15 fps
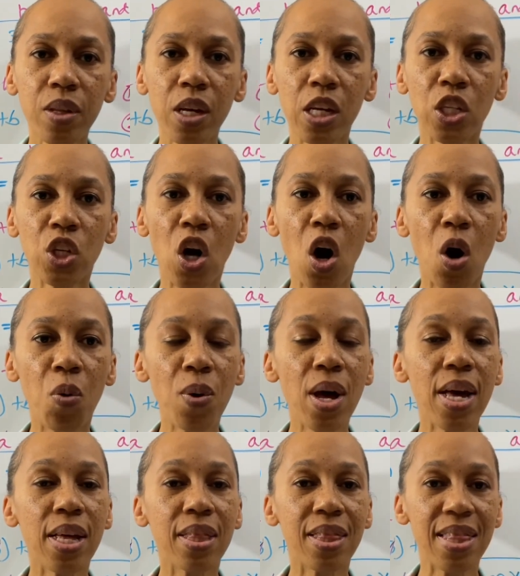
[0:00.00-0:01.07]
So
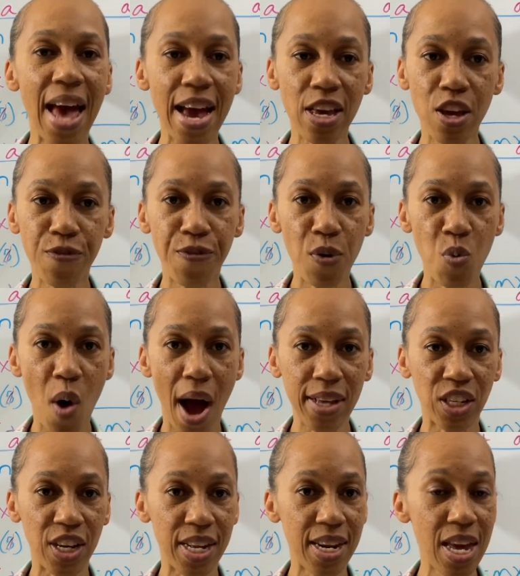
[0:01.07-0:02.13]
thank you for
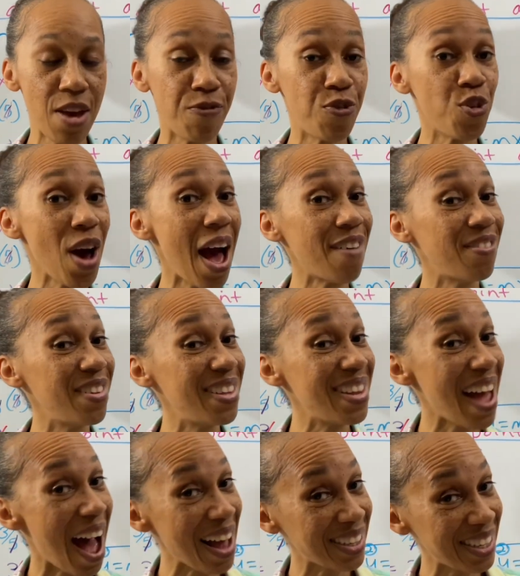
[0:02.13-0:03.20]
watching. If you have
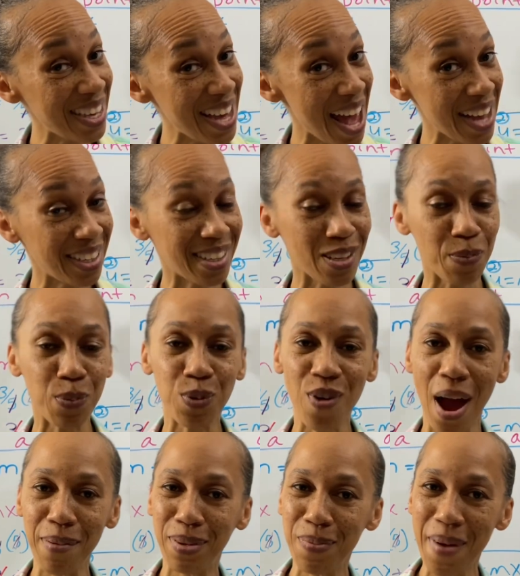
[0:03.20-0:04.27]
not yet
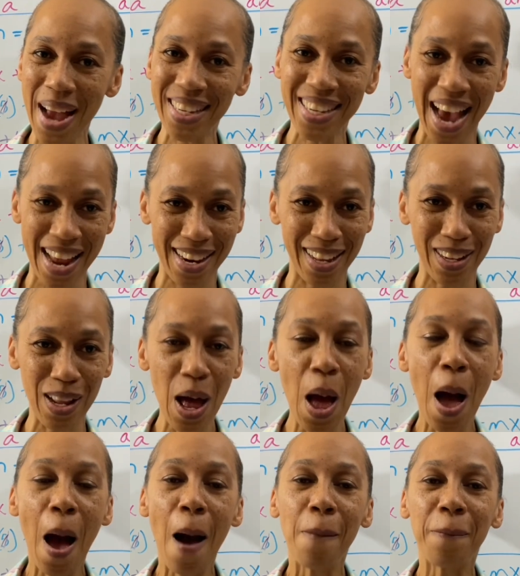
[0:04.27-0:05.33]
subscribed to my channel,
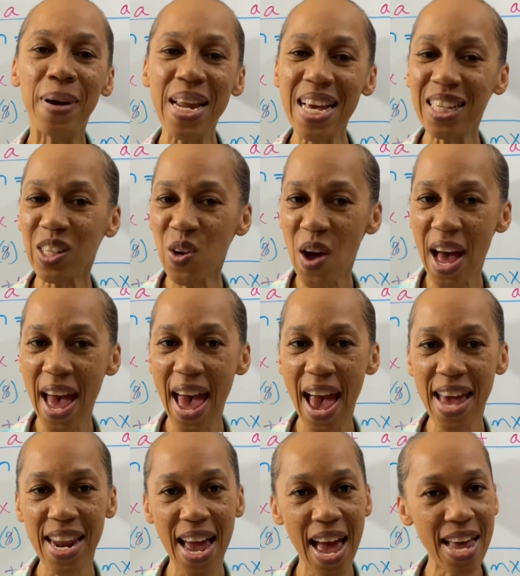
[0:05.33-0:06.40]
please go
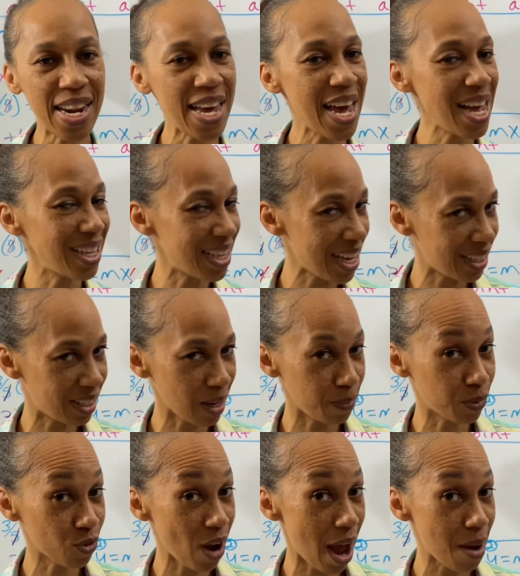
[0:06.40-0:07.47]
ahead and hit that
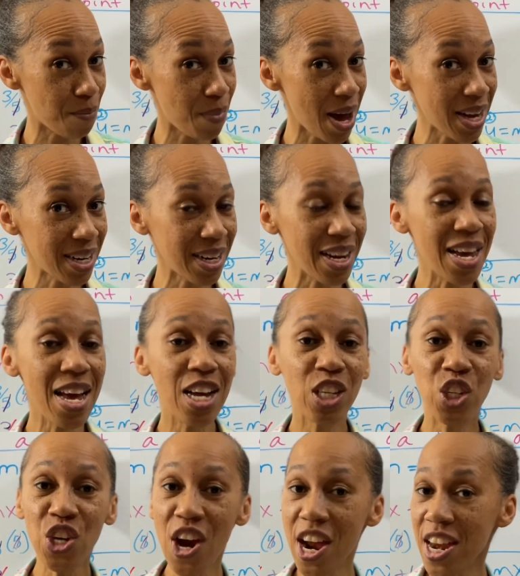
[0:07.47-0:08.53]
subscribe button.
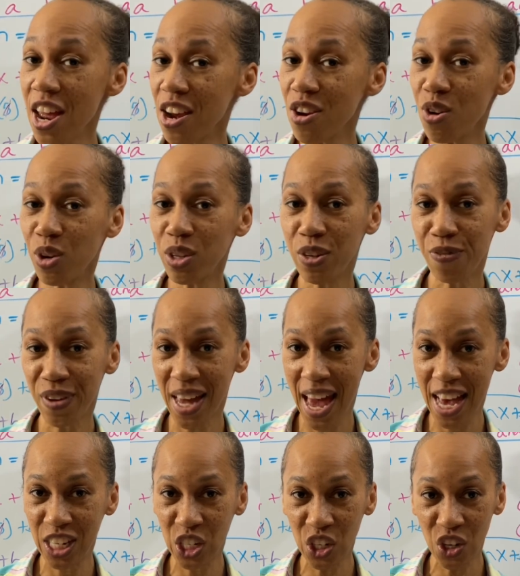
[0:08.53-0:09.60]
Turn your
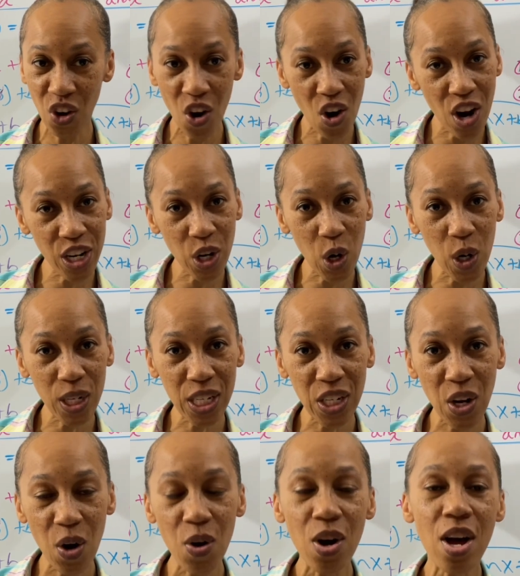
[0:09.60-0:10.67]
notification on
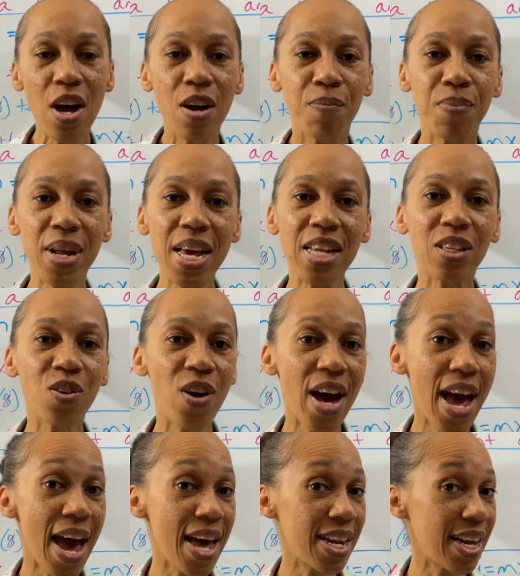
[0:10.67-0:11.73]
also. Please go
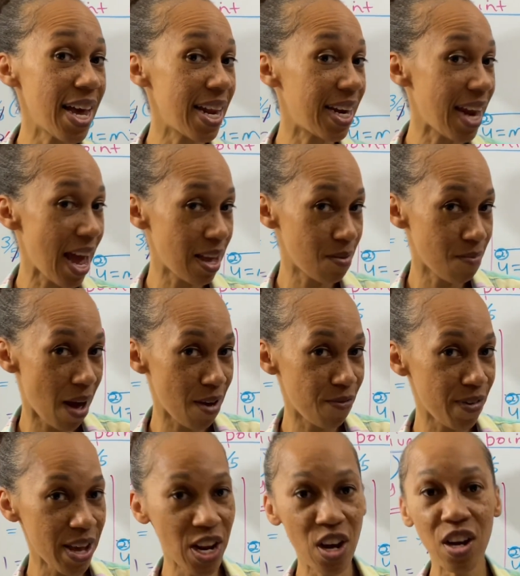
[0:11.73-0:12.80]
ahead and like my
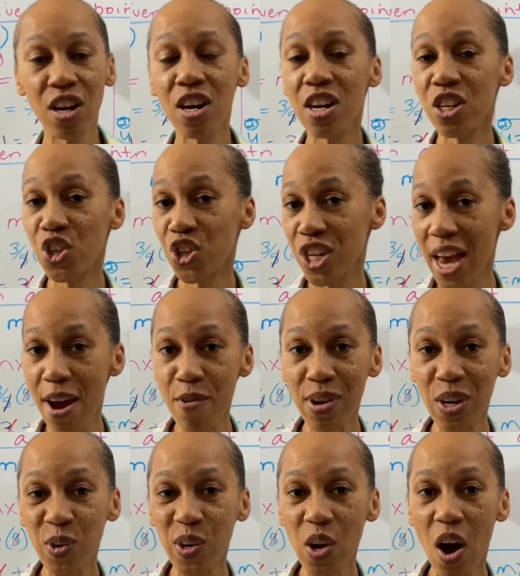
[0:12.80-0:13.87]
video and share it
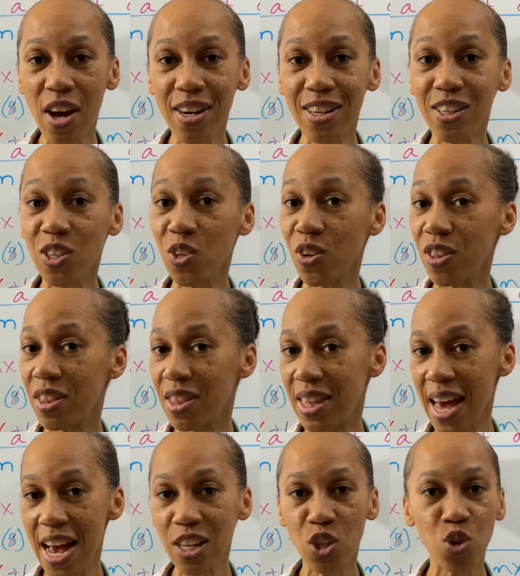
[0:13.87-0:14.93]
with others so
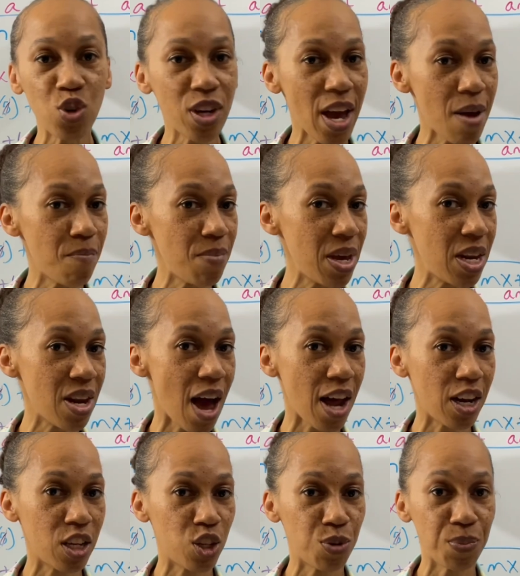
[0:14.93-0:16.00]
they too can be
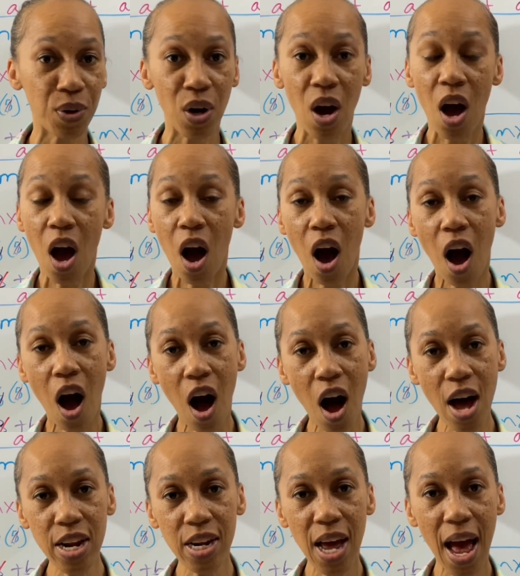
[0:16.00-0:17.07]
knowledgeable
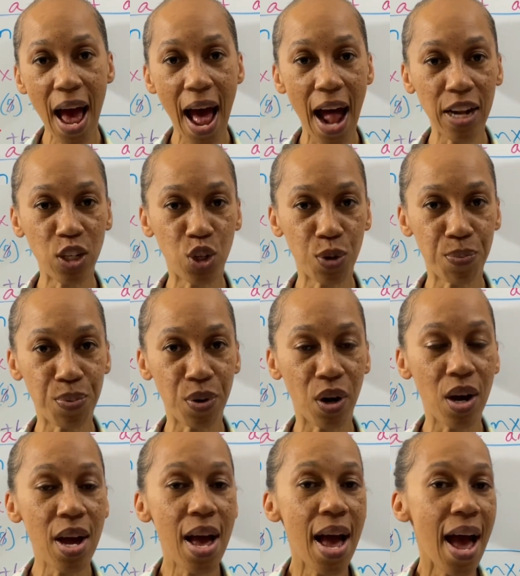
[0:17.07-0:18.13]
on algebra
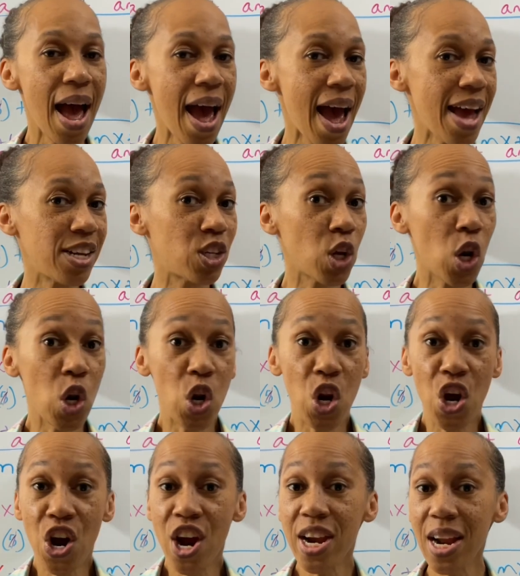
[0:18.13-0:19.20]
and
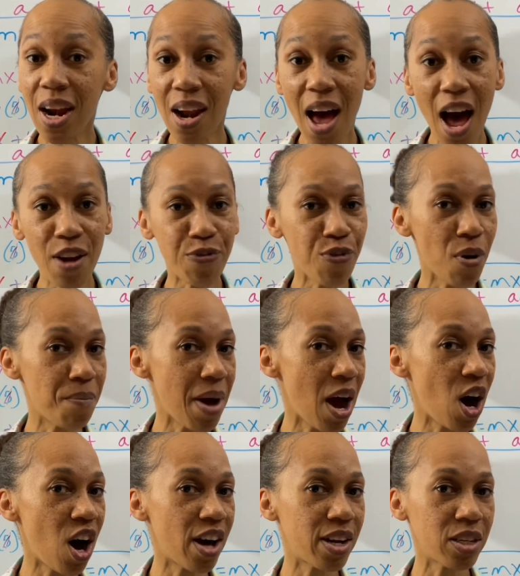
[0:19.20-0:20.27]
learn a lot from my
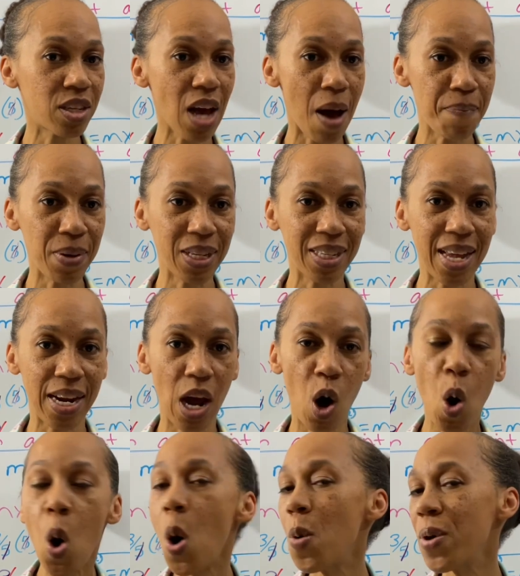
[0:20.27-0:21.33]
other topics that I
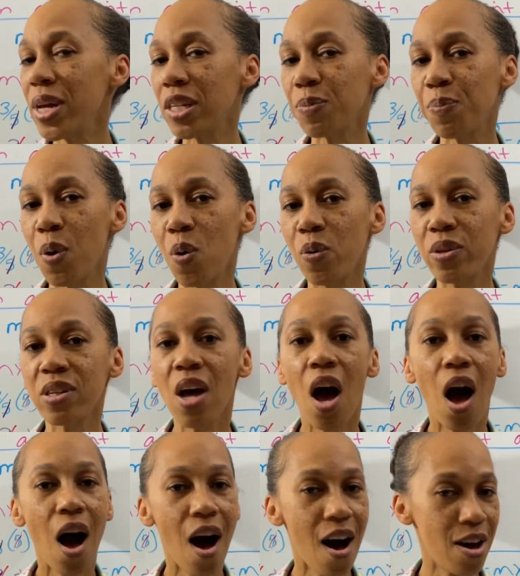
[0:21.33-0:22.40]
always post
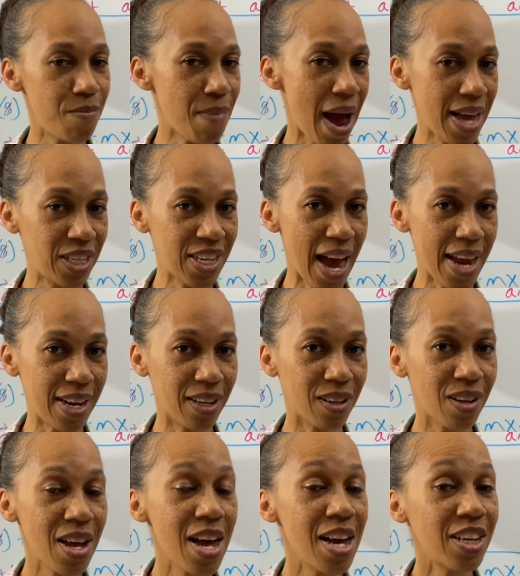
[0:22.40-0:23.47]
on my channel.
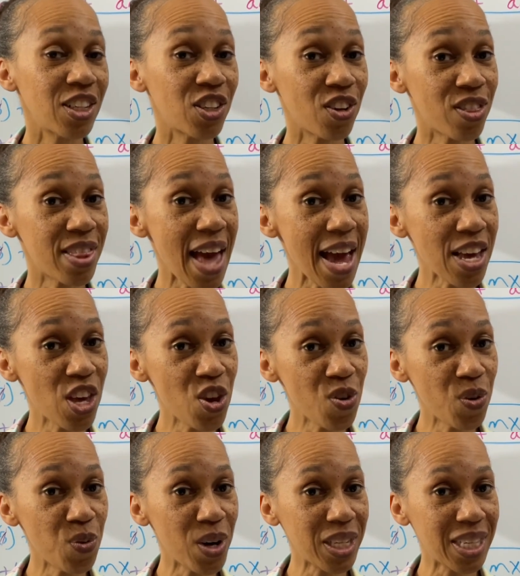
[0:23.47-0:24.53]
So thank
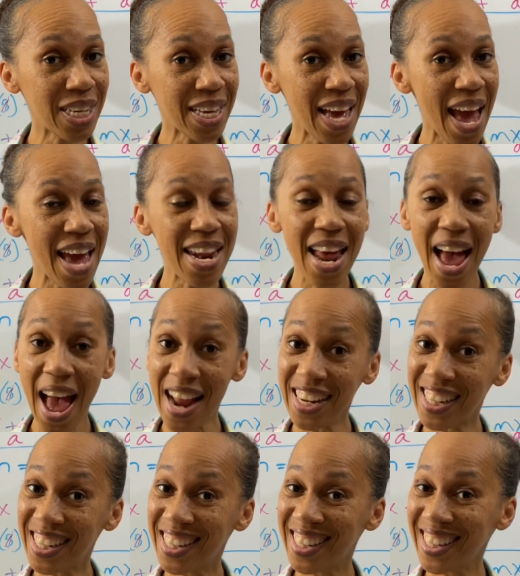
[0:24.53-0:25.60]
you once again, and
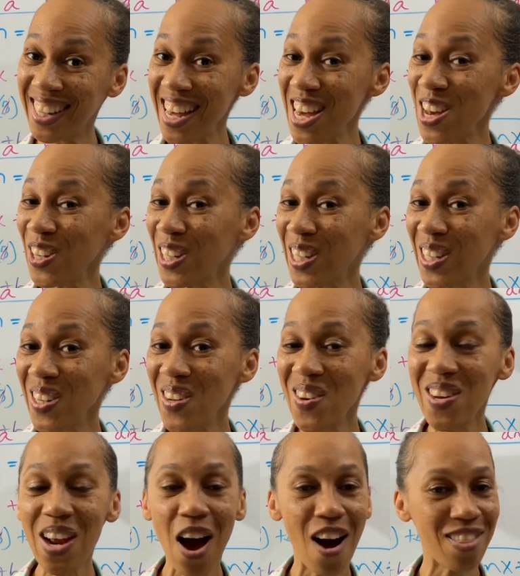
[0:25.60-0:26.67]
see you
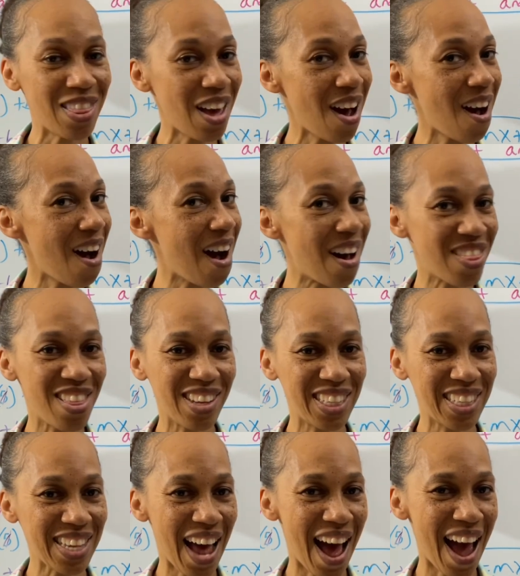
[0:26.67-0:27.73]
soon on the other
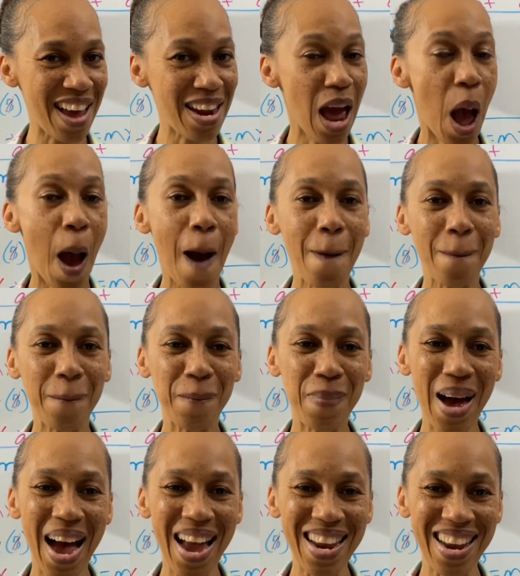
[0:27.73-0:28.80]
side.
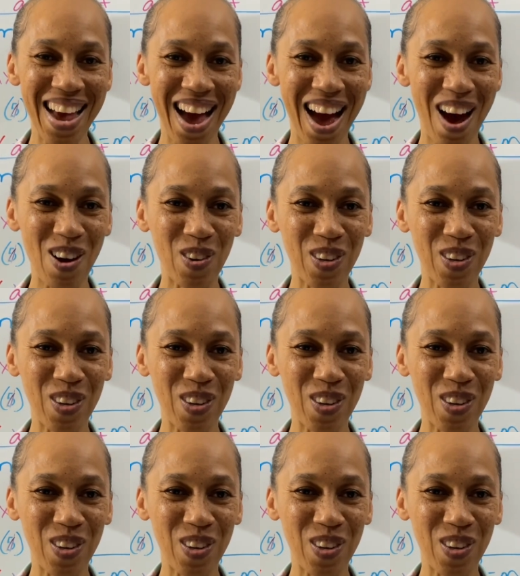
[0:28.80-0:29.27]
Bye now.